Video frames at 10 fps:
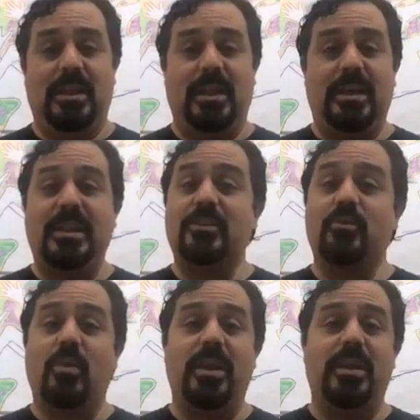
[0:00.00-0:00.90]
And that's
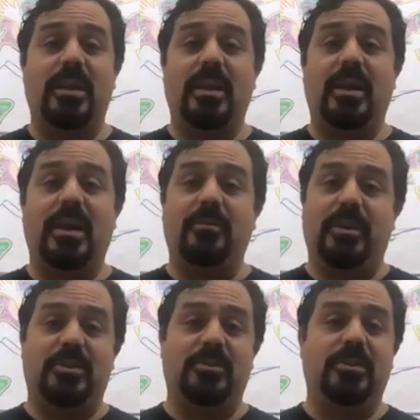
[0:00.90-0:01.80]
what I
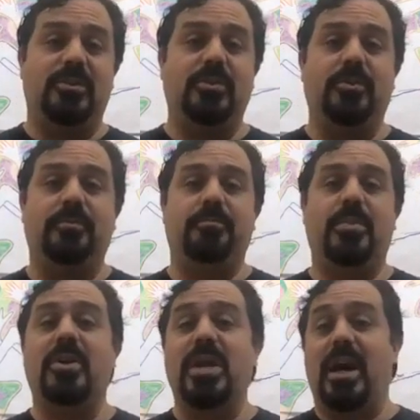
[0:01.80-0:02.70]
invite you to do
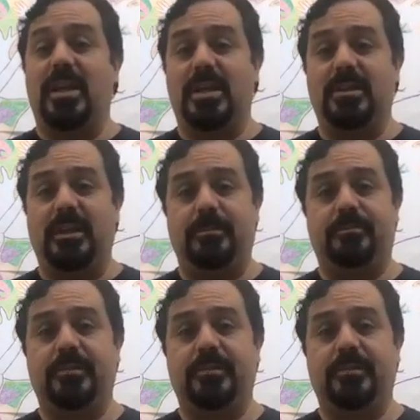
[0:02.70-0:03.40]
periodically.